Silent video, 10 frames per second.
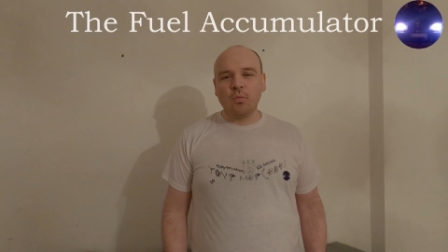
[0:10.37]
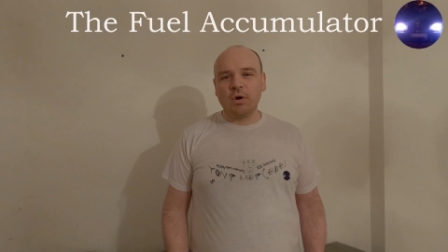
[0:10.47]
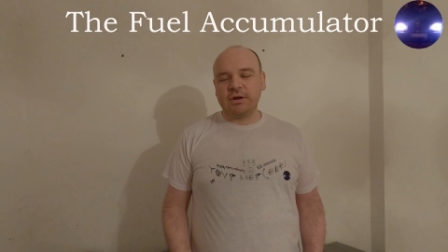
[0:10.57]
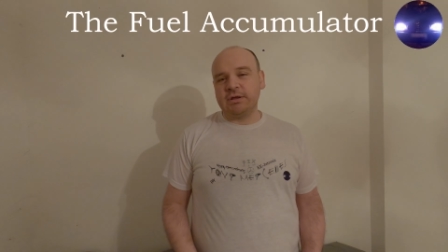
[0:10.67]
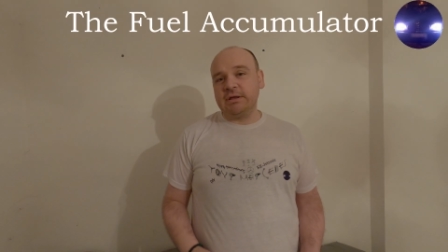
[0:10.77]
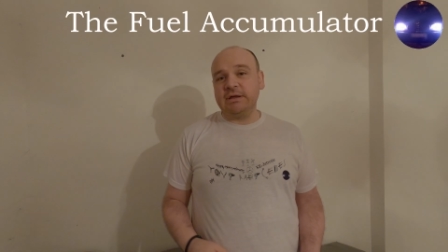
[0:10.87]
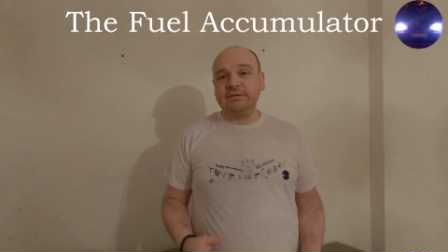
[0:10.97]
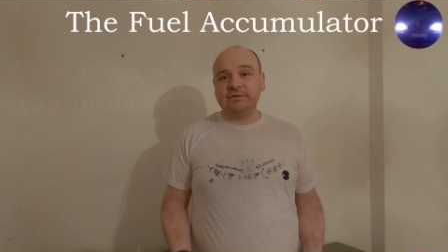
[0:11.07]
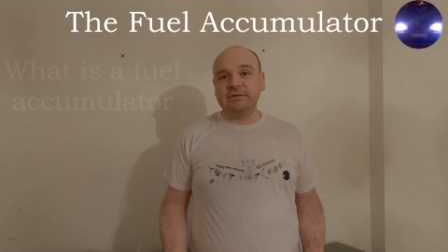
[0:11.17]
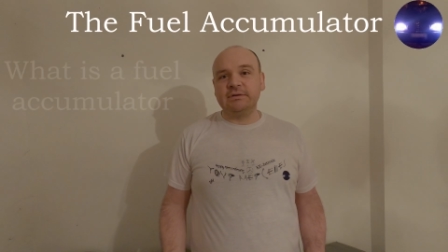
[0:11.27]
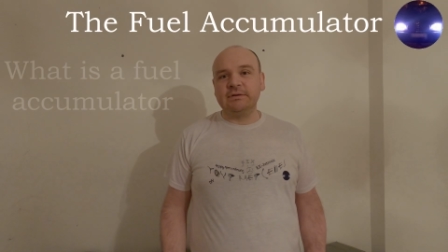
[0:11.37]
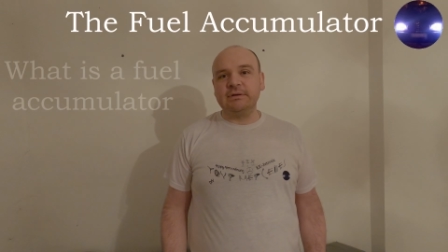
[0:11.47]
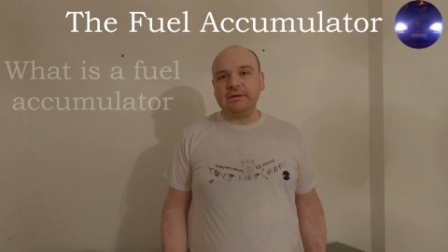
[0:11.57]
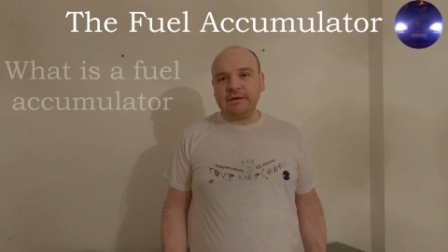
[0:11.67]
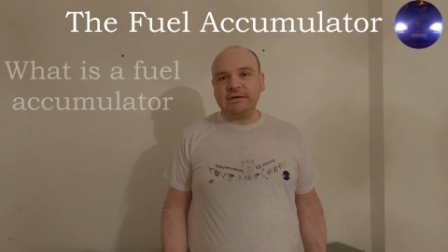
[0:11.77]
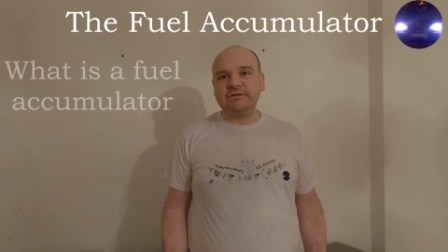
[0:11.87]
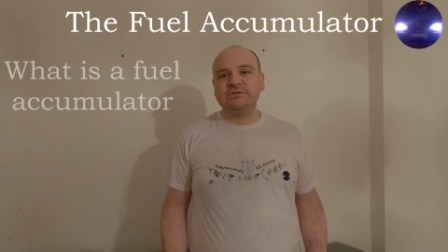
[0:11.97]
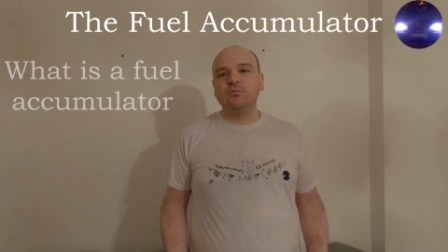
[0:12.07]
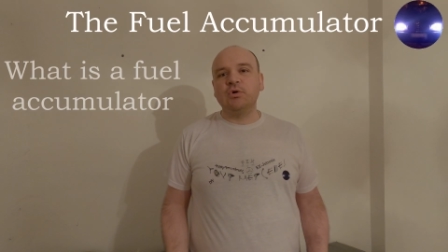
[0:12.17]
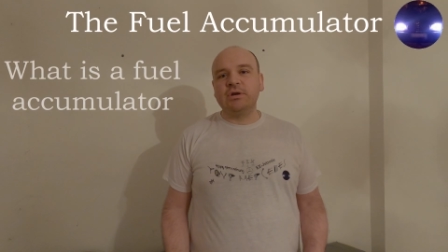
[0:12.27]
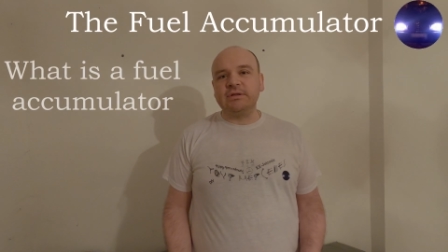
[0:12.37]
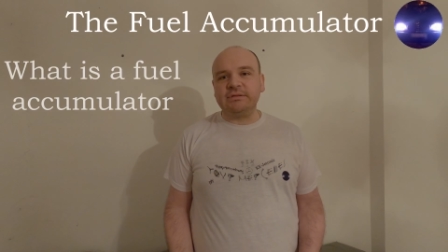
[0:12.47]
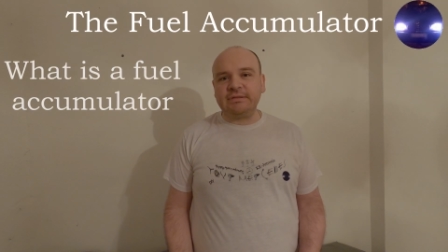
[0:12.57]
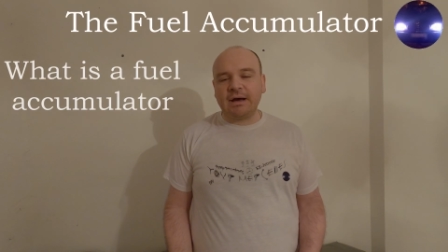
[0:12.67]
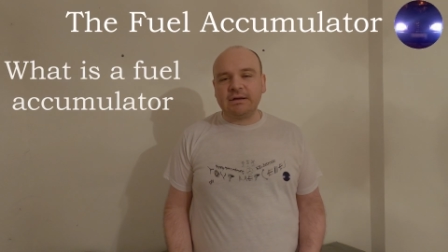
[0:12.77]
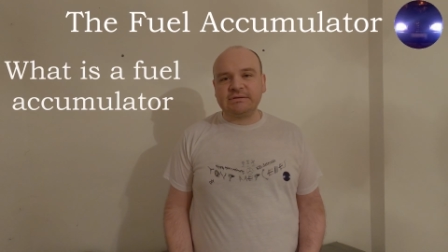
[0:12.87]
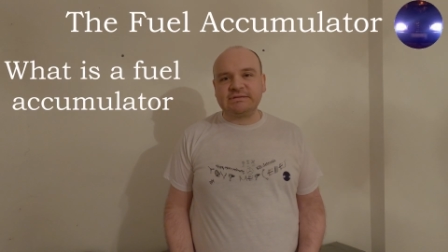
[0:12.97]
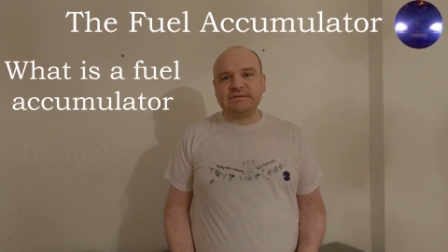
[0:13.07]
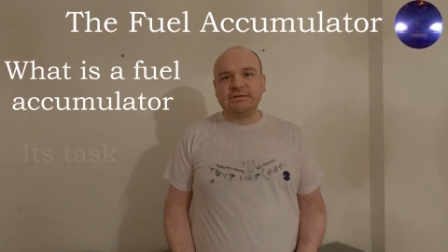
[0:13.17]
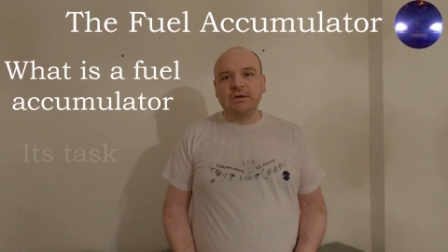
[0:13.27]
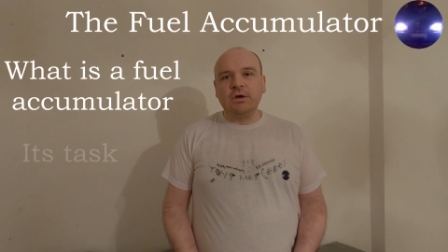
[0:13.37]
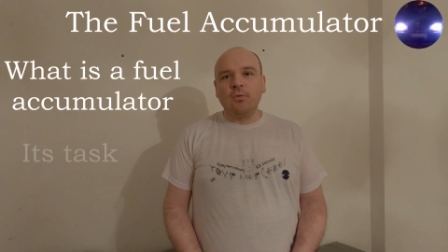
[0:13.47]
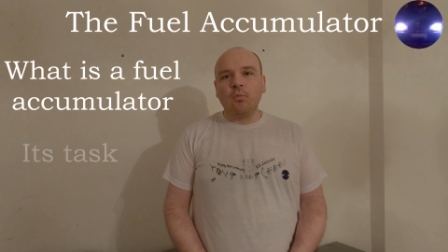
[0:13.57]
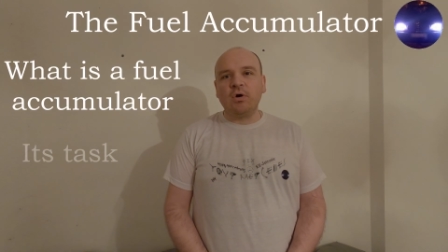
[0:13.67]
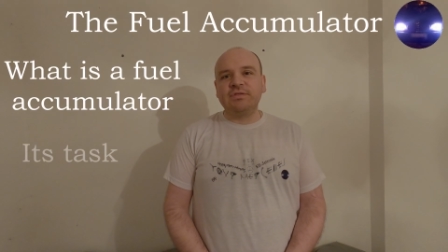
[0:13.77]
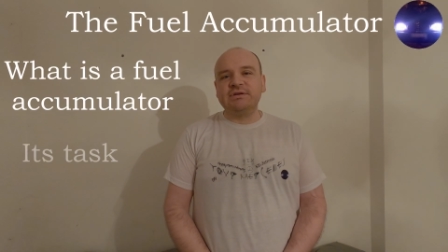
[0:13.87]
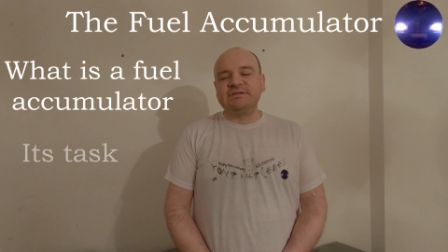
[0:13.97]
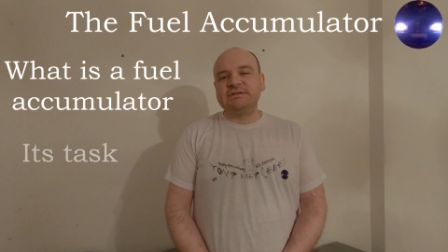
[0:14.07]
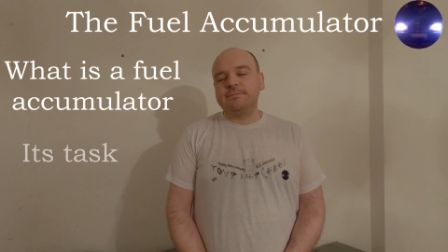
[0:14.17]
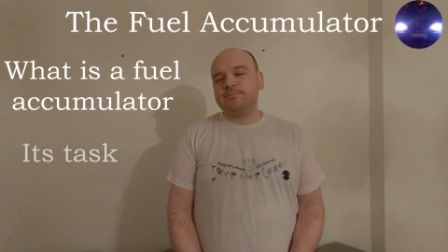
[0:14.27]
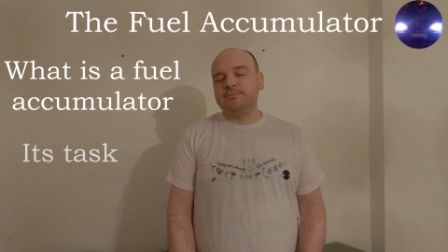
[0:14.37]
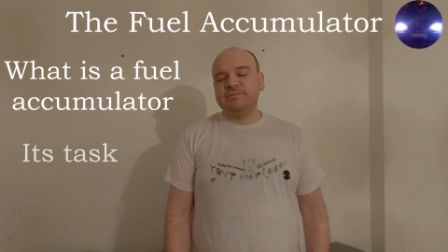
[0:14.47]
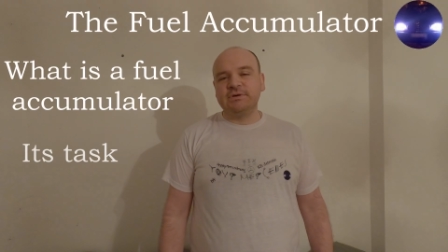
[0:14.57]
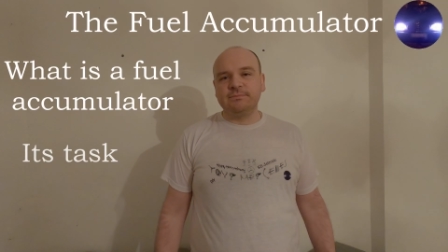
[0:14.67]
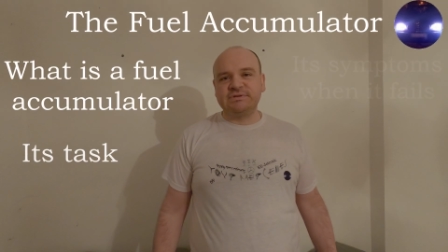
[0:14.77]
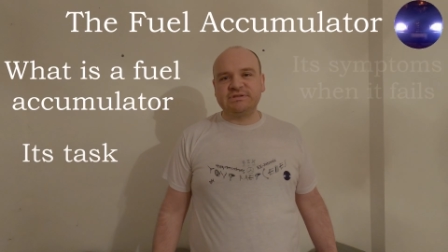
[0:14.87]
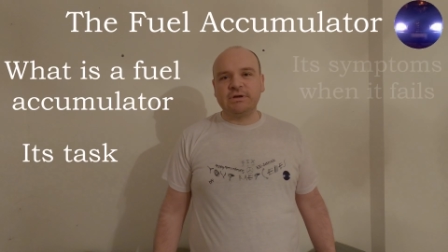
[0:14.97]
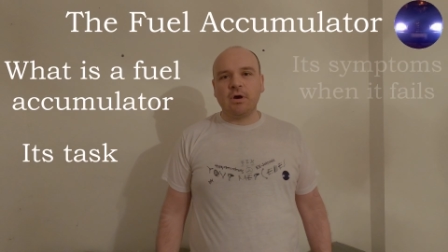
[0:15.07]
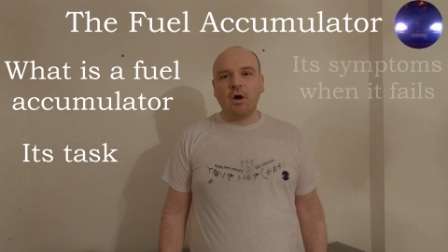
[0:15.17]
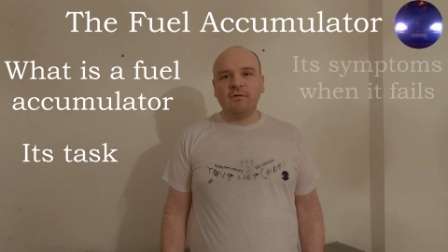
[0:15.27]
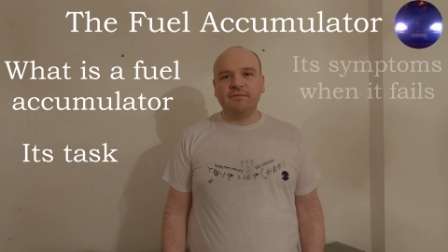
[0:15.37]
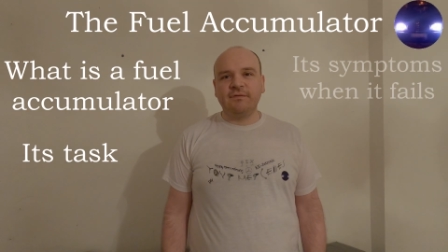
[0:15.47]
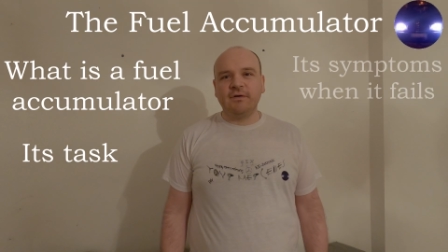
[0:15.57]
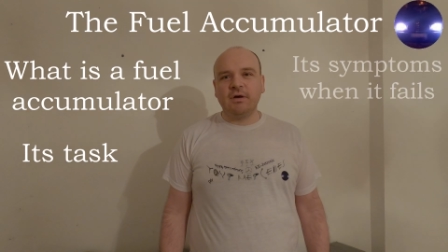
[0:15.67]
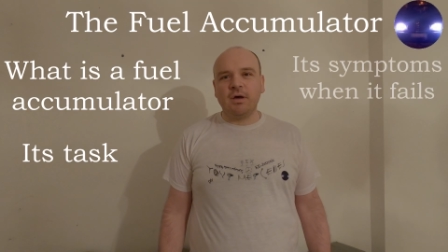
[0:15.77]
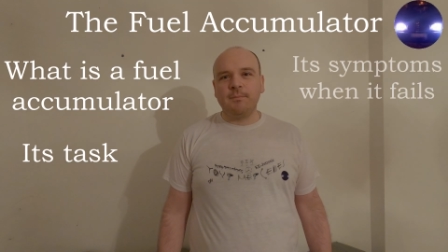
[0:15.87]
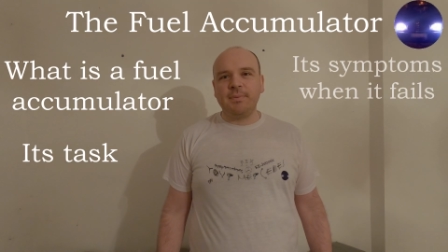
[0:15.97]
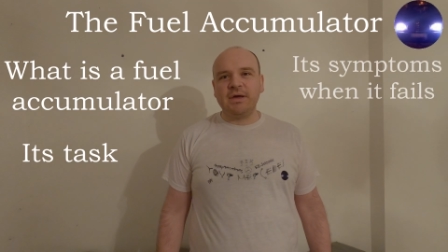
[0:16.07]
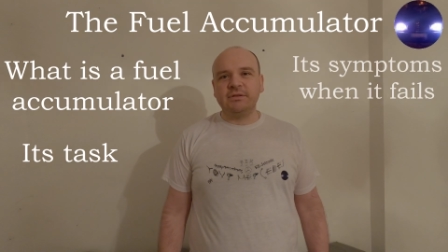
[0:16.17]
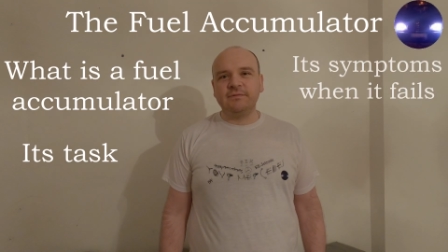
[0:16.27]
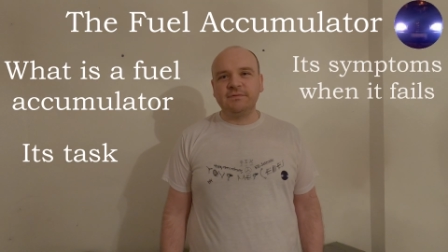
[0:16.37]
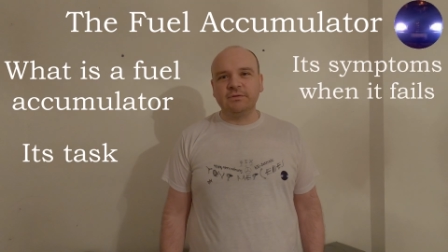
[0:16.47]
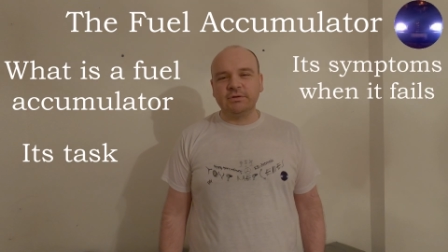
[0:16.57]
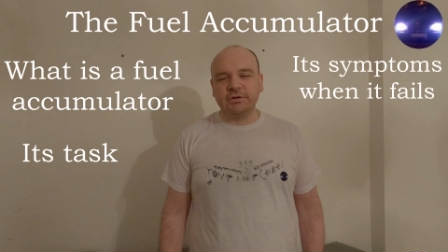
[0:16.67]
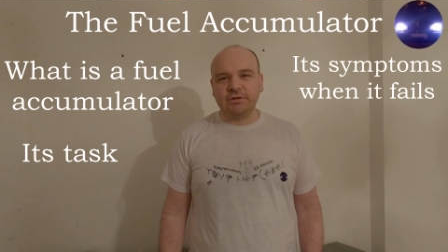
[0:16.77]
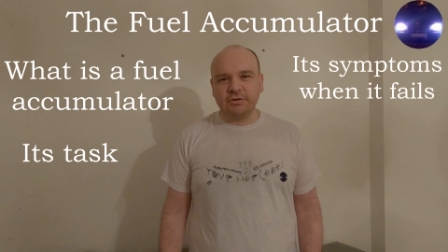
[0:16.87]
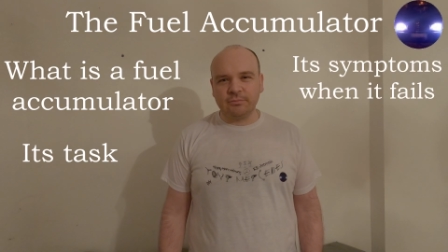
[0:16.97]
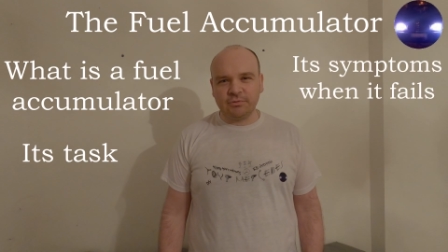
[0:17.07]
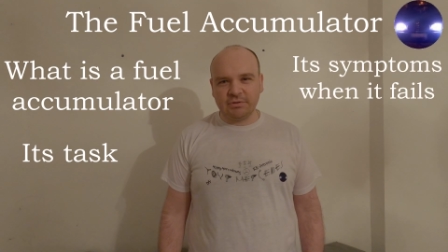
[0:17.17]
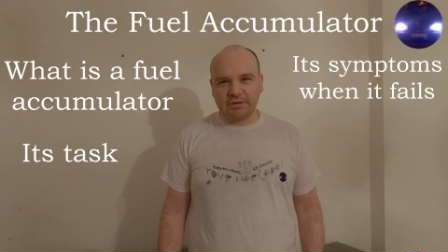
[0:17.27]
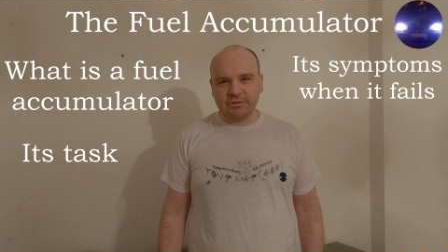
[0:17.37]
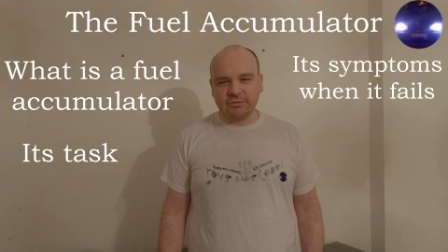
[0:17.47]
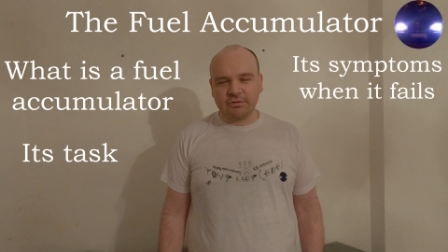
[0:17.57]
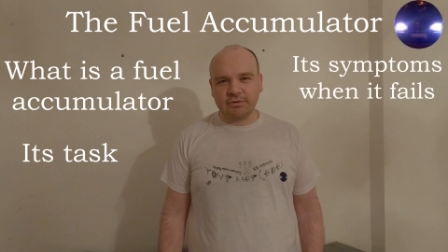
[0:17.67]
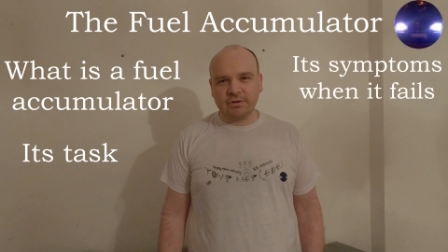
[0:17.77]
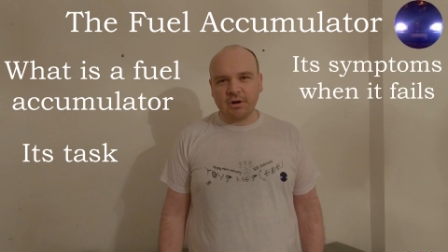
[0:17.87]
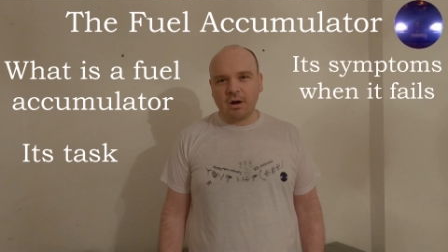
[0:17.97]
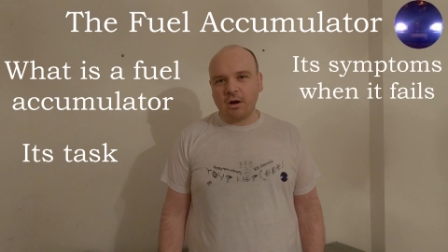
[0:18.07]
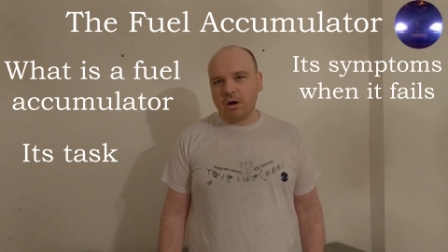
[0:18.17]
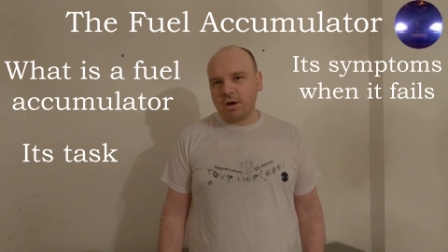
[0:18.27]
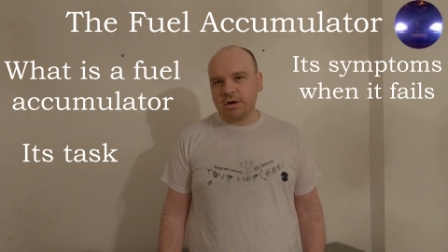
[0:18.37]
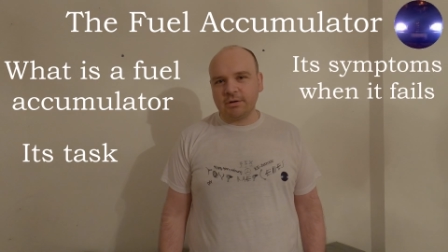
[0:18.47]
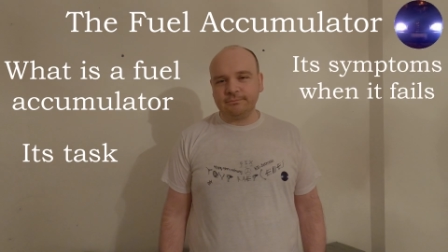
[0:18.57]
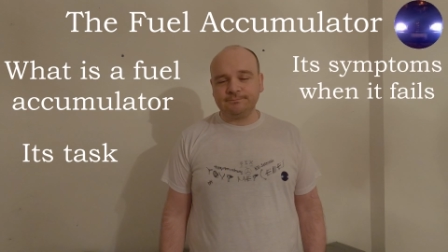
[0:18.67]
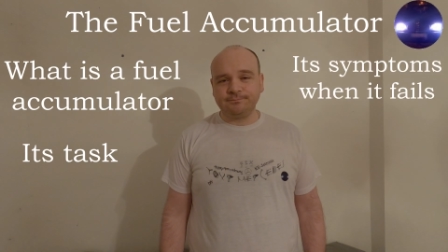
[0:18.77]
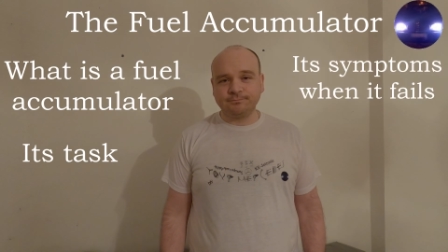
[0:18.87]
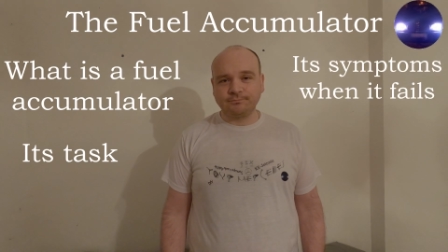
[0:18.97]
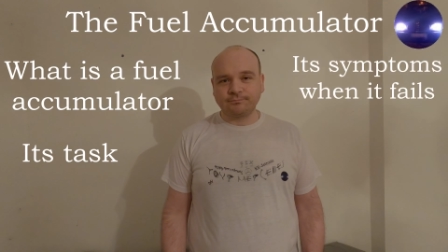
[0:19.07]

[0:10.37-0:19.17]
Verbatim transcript: What it is, what it does, what the symptoms of a bad fuel accumulator are.